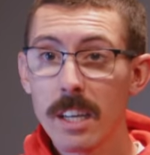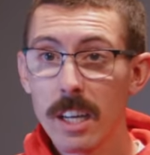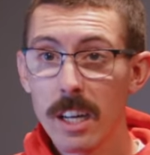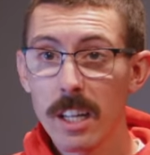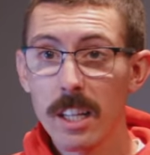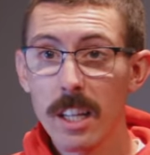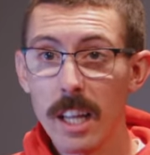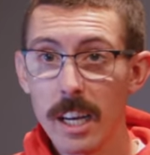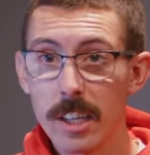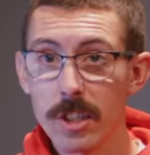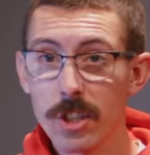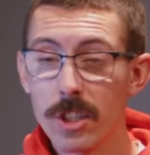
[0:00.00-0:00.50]

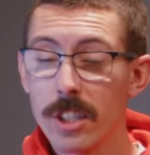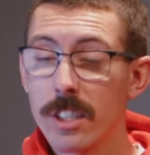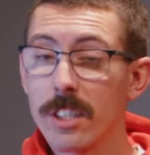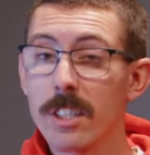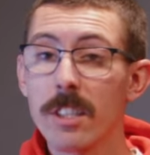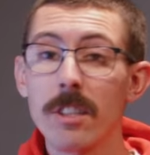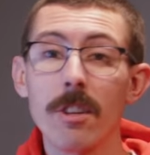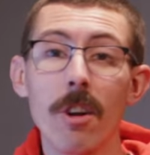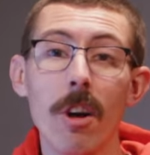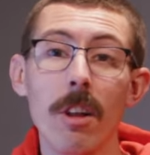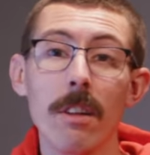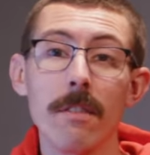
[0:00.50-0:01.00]

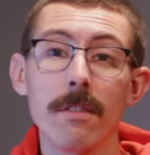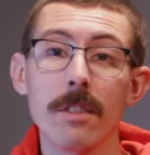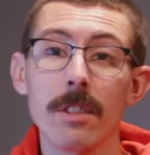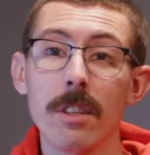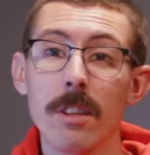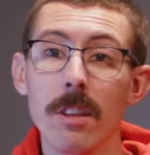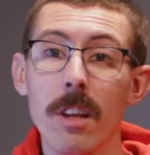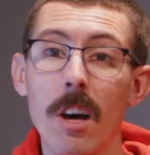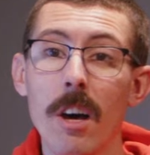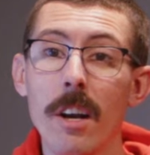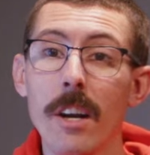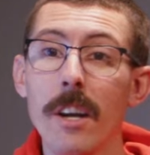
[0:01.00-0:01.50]
collections in all of
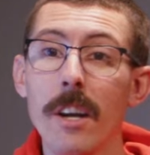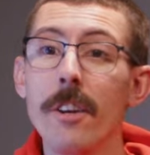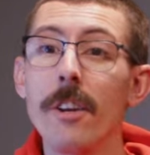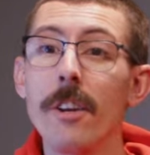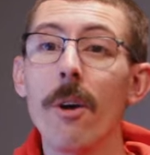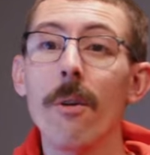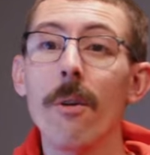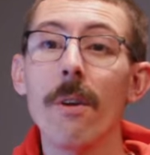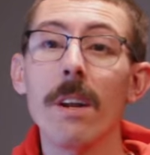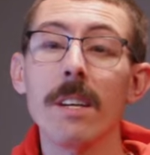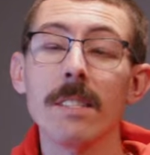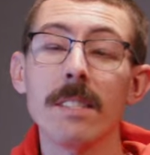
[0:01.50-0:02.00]
Solana,
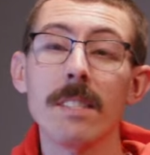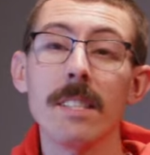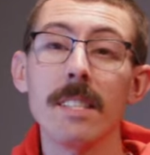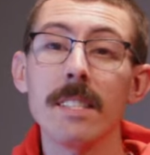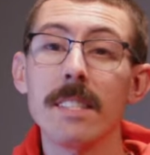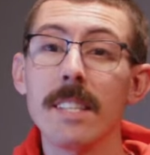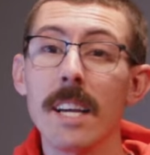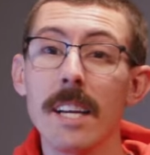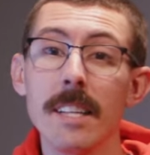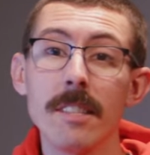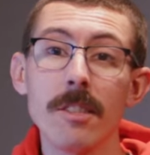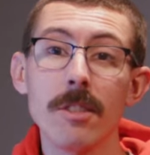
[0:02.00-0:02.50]
known as the
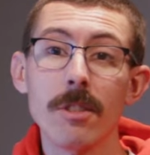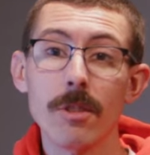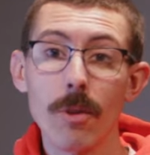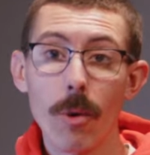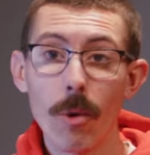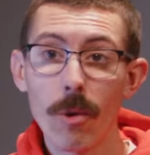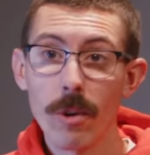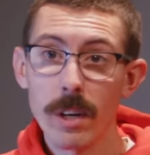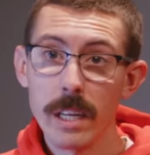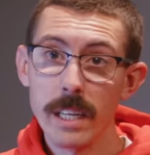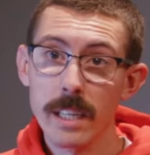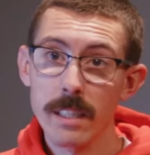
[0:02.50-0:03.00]

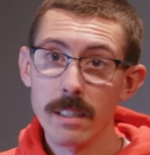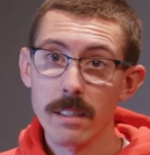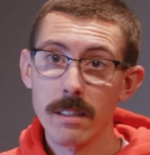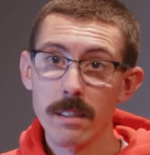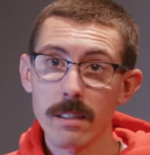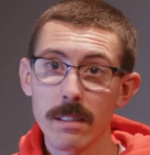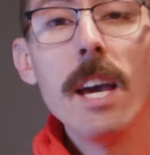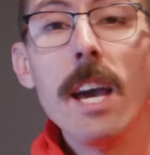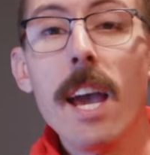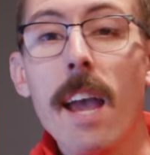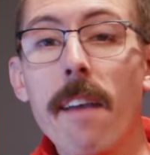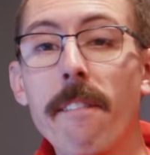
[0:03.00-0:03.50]

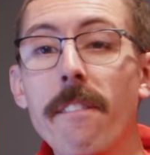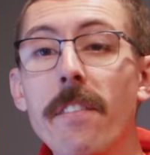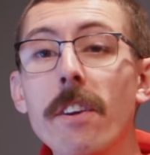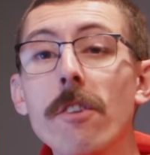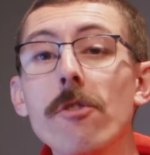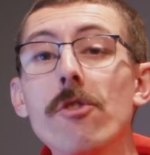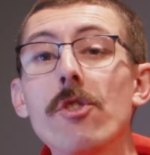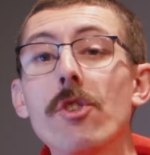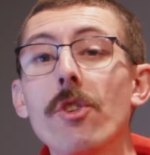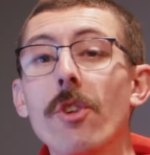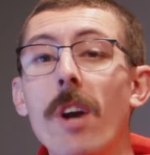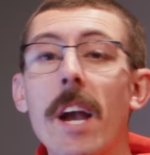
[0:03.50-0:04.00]
Tensorians. If you
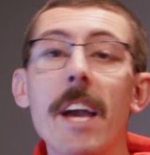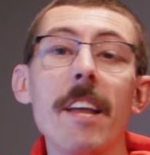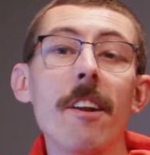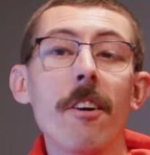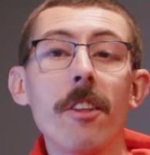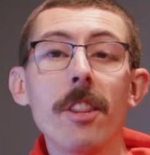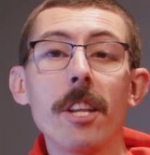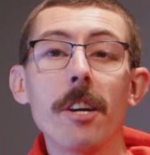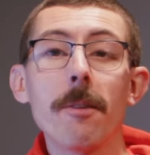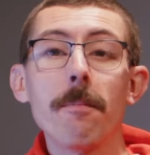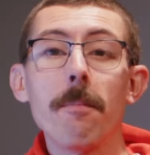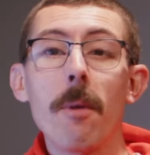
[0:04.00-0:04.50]
trade
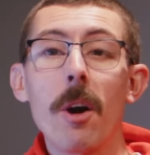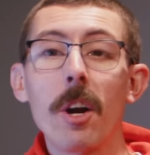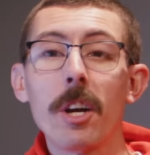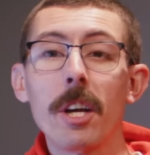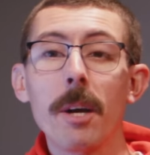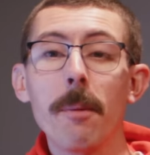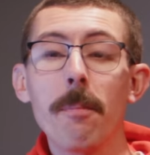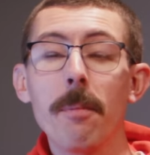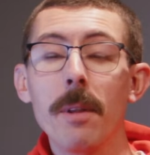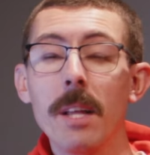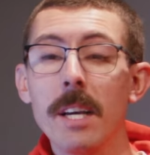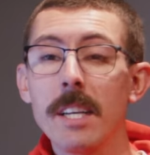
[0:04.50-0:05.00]
on their
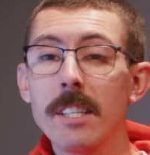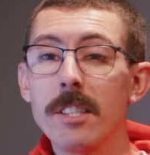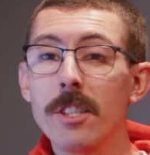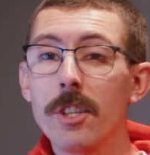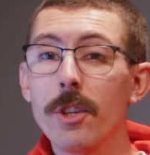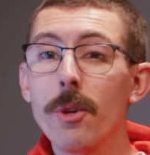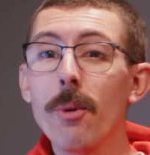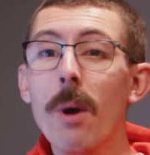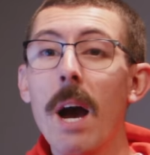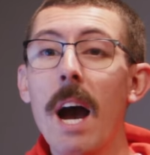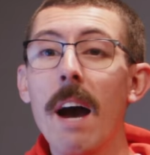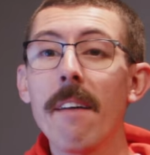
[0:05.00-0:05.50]
marketplace,
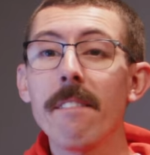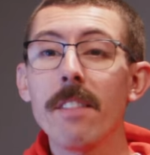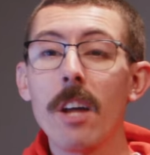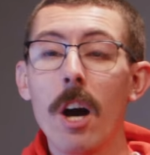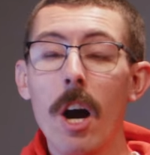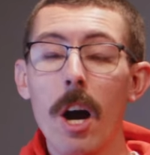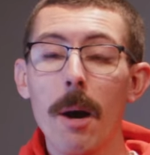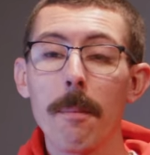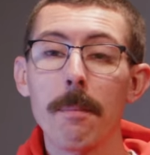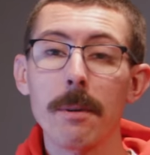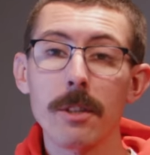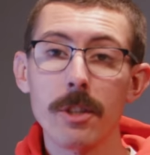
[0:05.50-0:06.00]
you have the
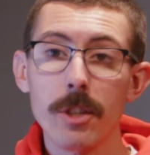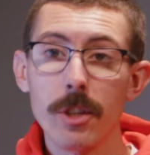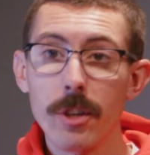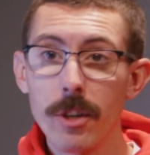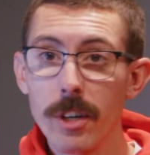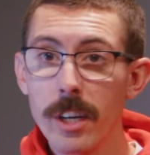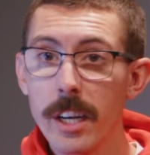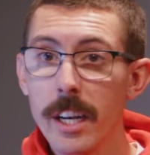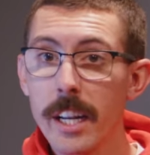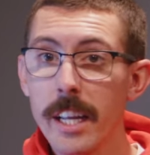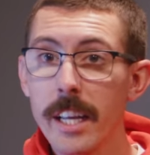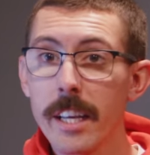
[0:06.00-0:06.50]

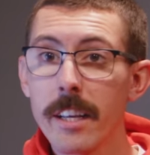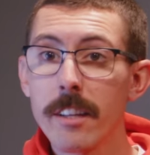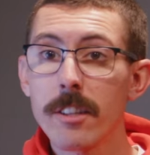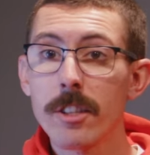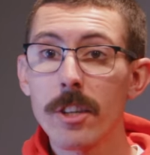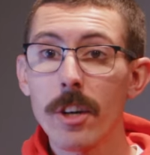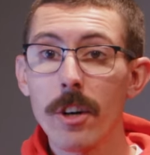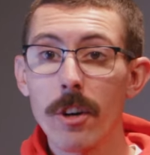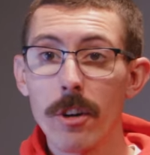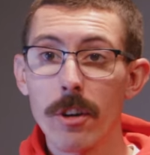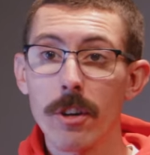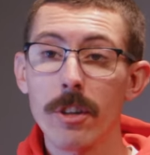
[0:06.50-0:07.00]
opportunity
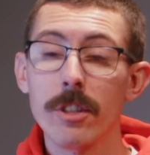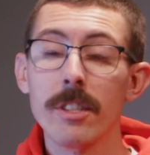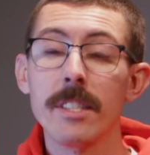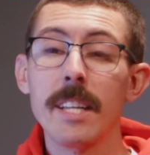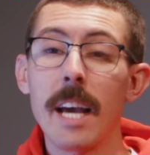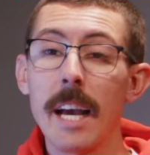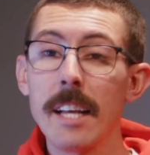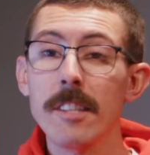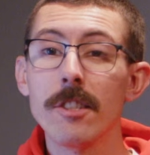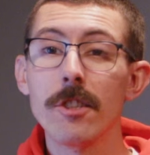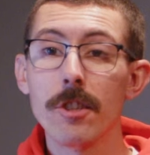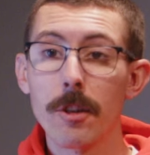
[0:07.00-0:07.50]
to earn
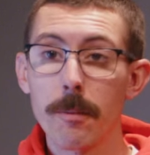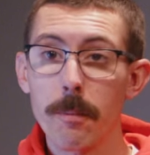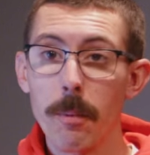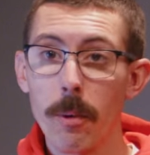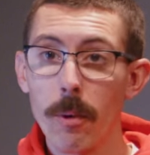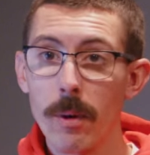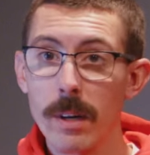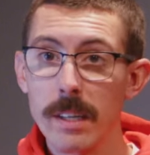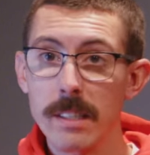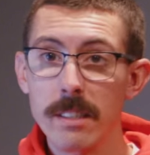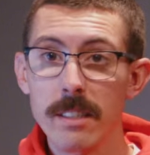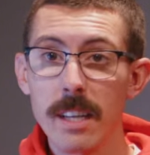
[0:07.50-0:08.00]
Tensor
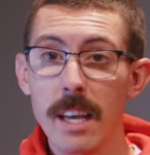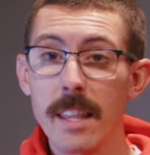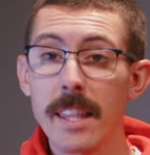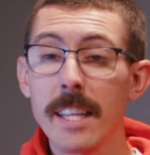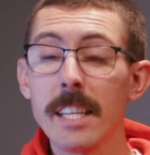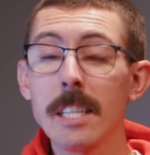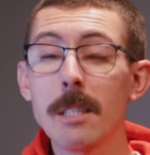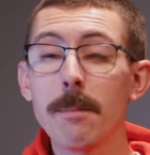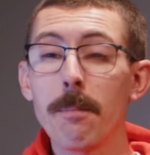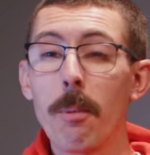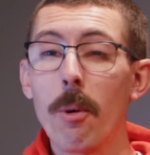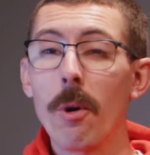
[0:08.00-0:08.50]
Points, and
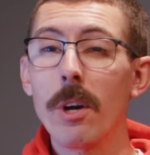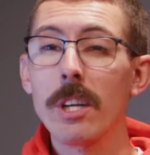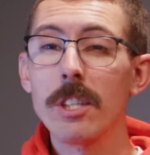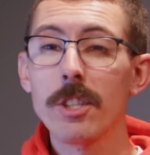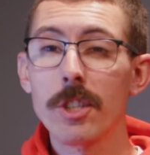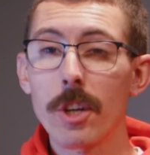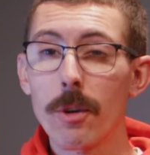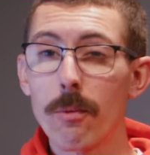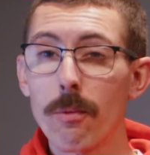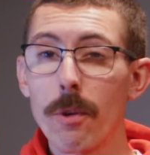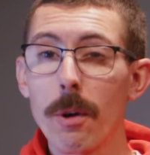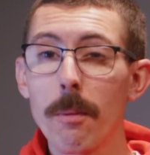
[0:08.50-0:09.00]
these points
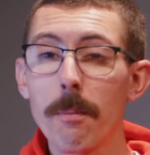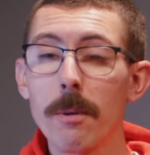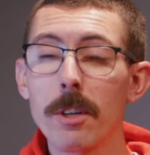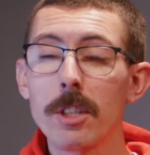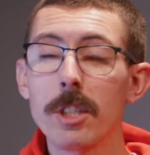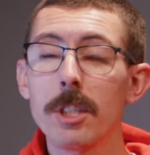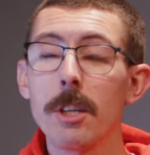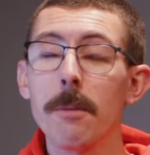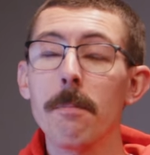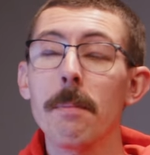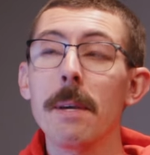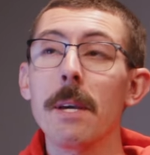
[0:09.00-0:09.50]
are rumored
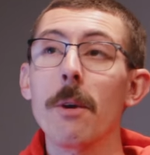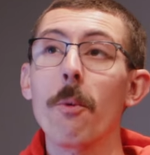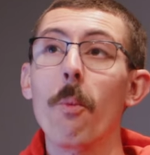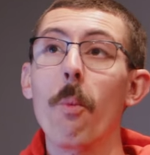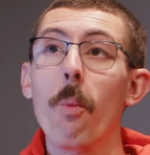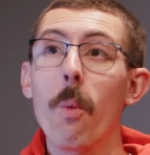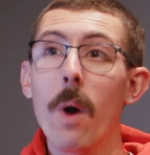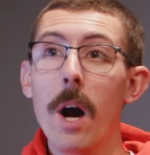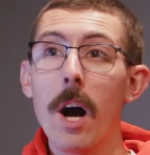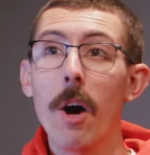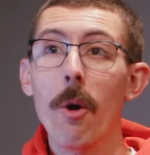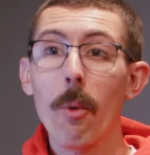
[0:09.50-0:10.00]
to be
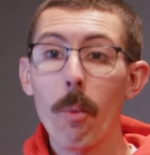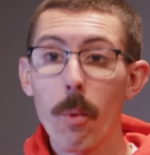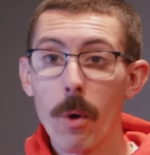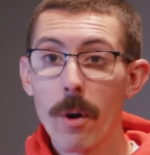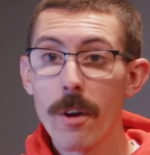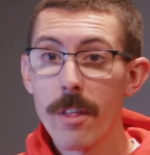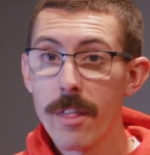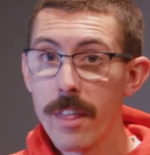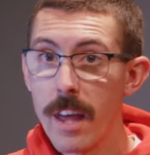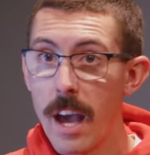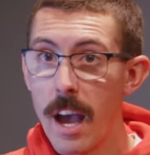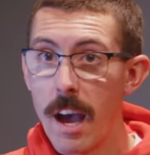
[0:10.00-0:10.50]
well
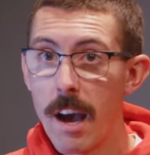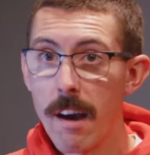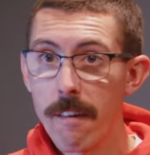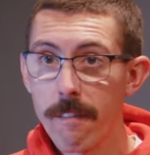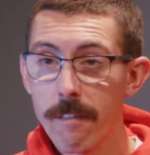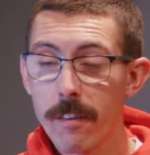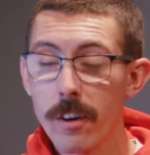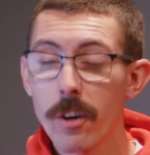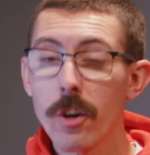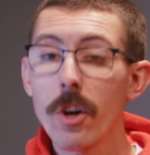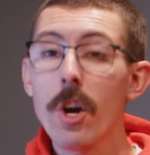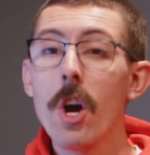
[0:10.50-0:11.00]
worth the
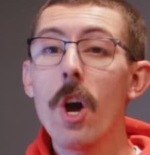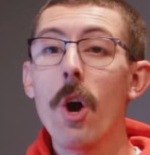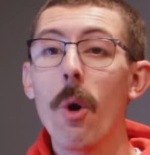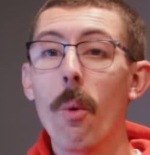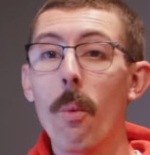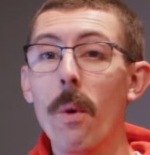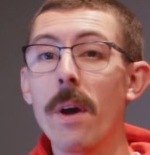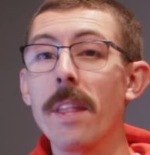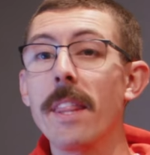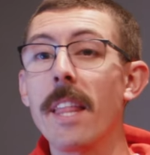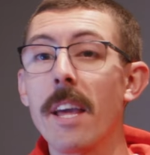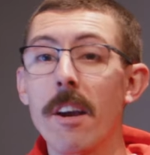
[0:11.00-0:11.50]
effort
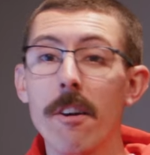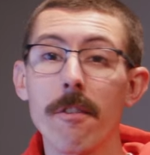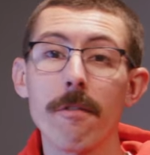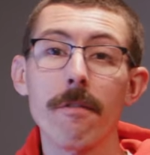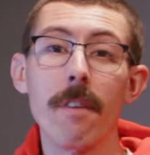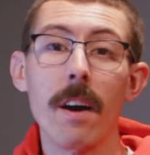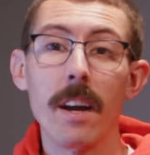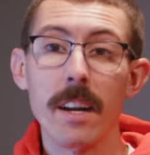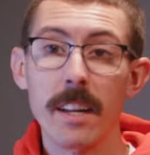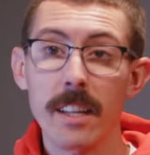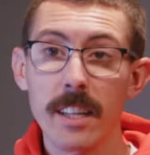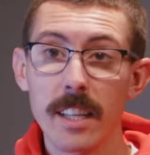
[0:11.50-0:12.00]
when they are
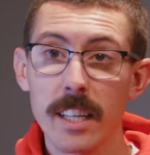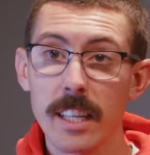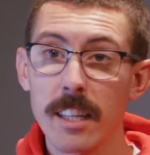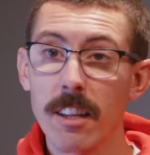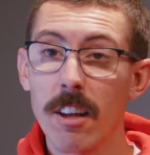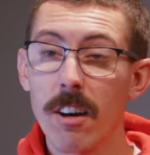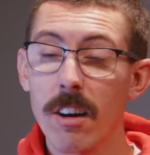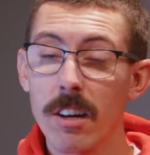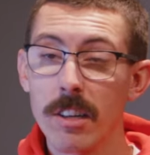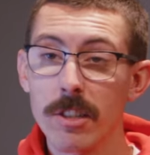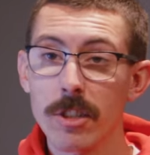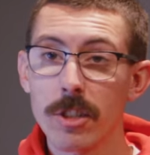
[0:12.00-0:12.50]
finally
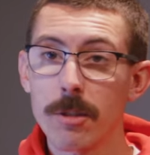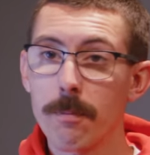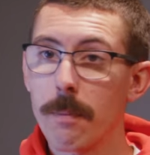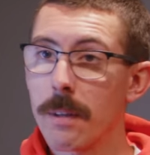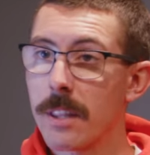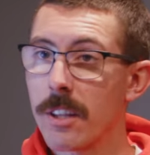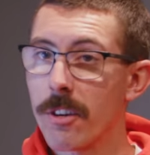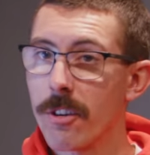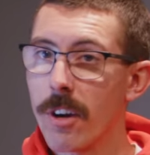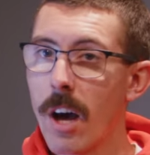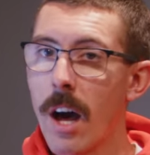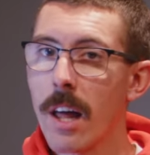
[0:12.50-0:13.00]
launched, but
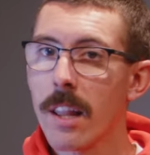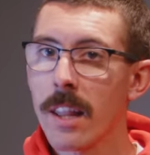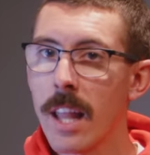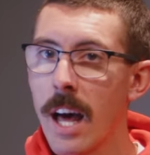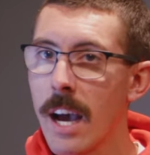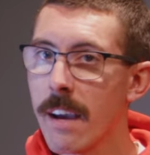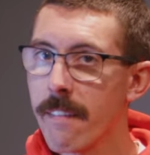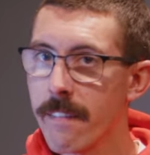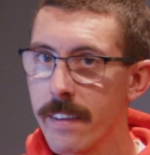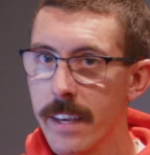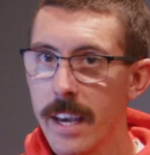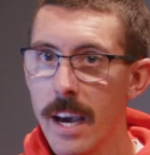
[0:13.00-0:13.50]
they're not
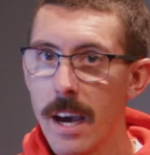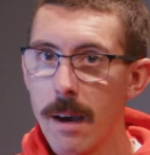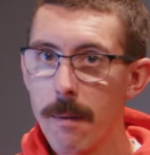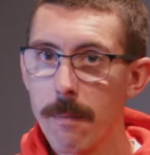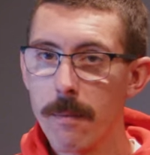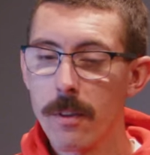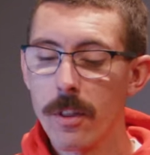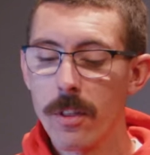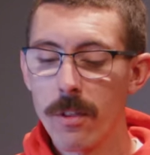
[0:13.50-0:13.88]
live yet.